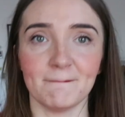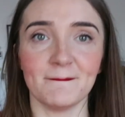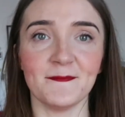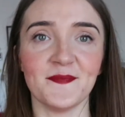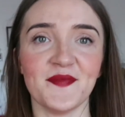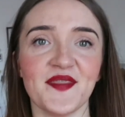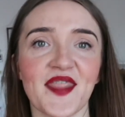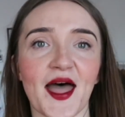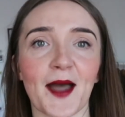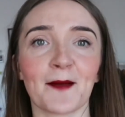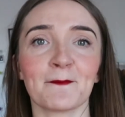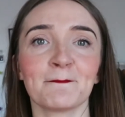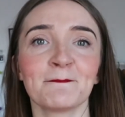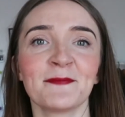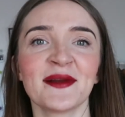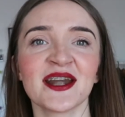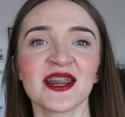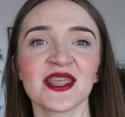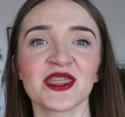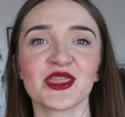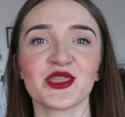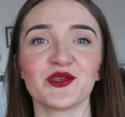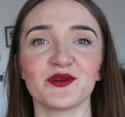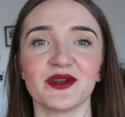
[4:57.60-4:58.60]
Number
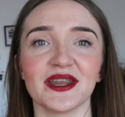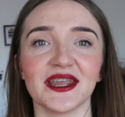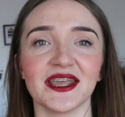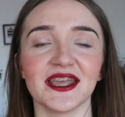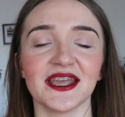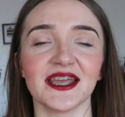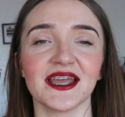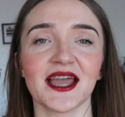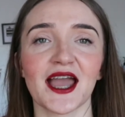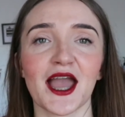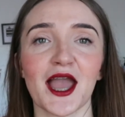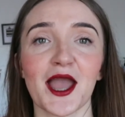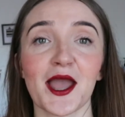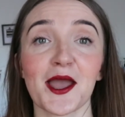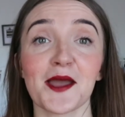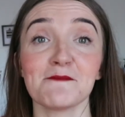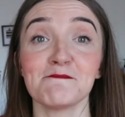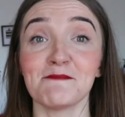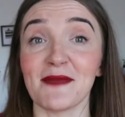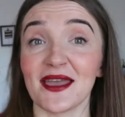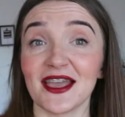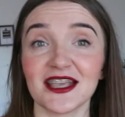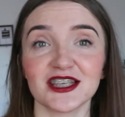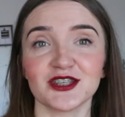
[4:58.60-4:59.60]
3,
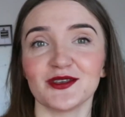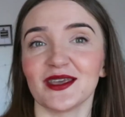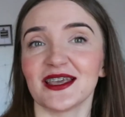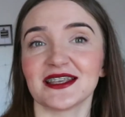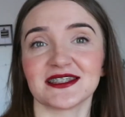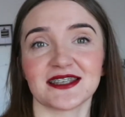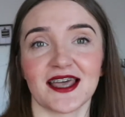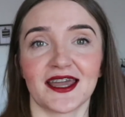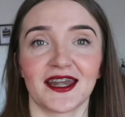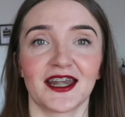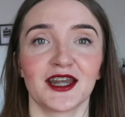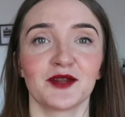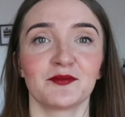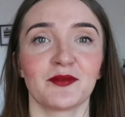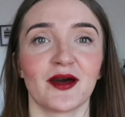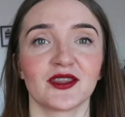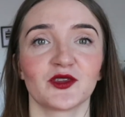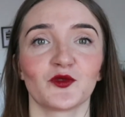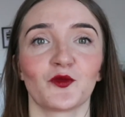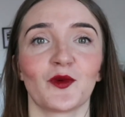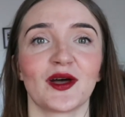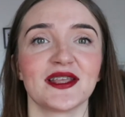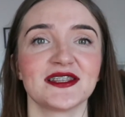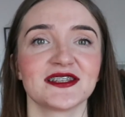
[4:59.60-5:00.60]
makes you excited
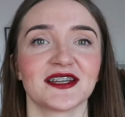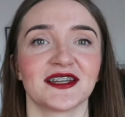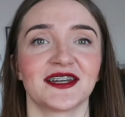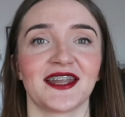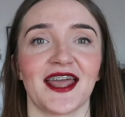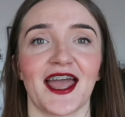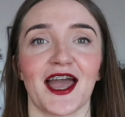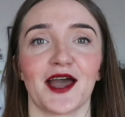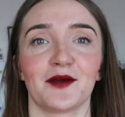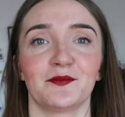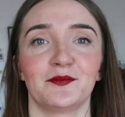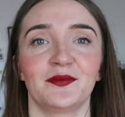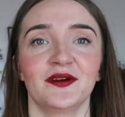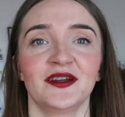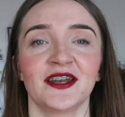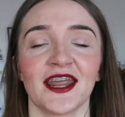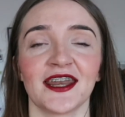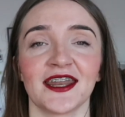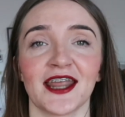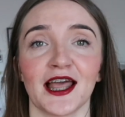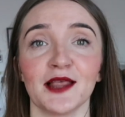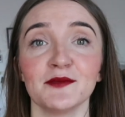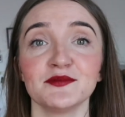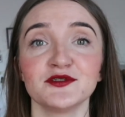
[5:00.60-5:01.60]
about what's gonna happen,
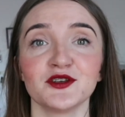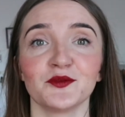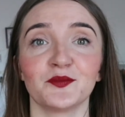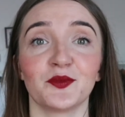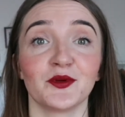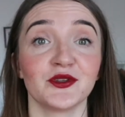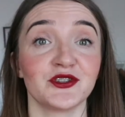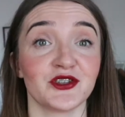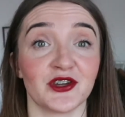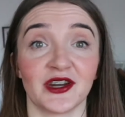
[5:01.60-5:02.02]
and helps you put